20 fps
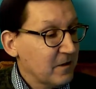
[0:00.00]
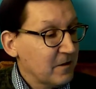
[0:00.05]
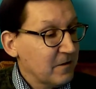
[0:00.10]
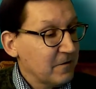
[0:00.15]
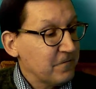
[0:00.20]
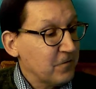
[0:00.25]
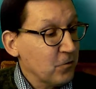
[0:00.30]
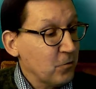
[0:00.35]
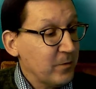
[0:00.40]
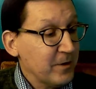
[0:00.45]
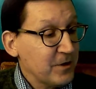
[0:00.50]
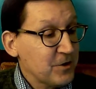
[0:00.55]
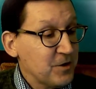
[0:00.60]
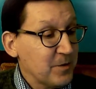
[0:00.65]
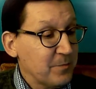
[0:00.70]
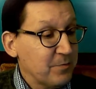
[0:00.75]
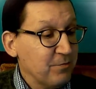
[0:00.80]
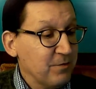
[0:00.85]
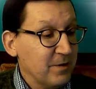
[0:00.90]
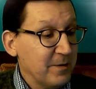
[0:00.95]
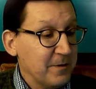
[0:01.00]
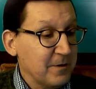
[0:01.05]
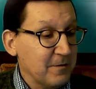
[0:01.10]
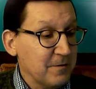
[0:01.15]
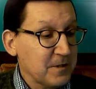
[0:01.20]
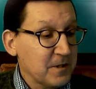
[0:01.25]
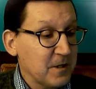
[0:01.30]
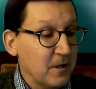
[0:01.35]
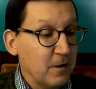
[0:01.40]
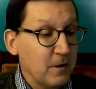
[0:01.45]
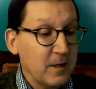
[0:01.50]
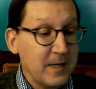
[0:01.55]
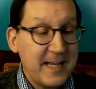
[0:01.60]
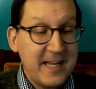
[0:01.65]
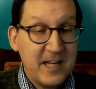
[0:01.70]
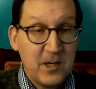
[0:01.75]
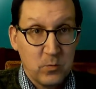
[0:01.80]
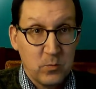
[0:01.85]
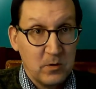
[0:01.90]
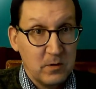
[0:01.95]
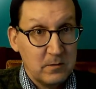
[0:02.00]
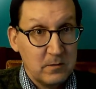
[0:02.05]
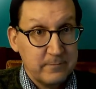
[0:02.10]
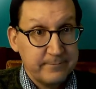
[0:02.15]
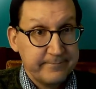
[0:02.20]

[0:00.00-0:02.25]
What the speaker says: for which the perimeters are equal.